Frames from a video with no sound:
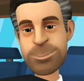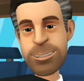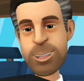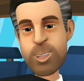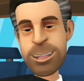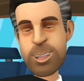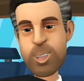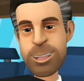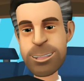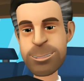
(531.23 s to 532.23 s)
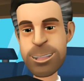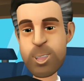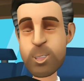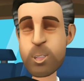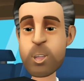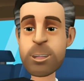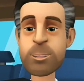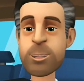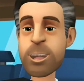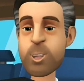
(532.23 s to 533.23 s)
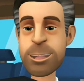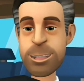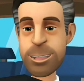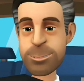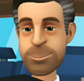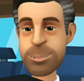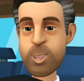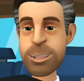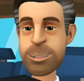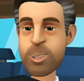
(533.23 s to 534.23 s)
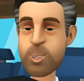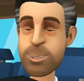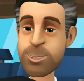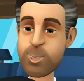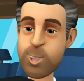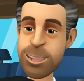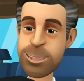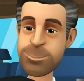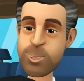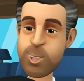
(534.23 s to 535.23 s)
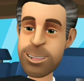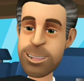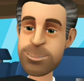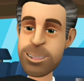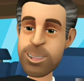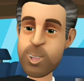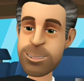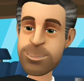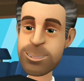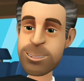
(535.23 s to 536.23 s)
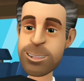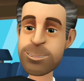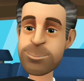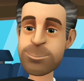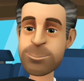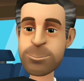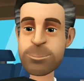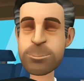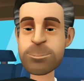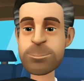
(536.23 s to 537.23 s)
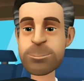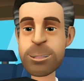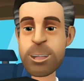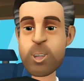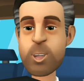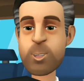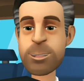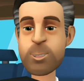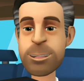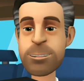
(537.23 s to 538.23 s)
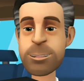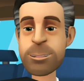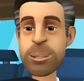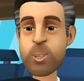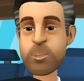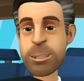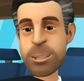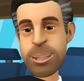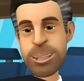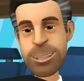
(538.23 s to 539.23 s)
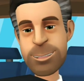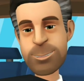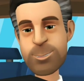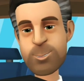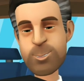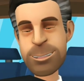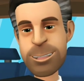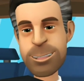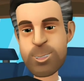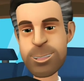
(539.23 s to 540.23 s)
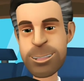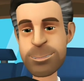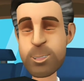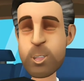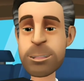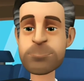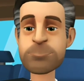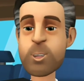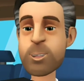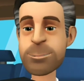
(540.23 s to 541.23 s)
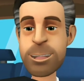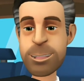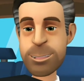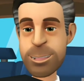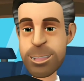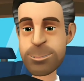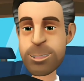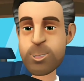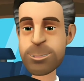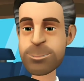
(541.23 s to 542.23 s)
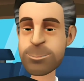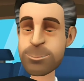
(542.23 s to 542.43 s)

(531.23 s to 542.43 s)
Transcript: If you need to cancel your Turo car rental, you can do so through the app or the company website. You are also advised to message the host/owner as soon as possible and let them know.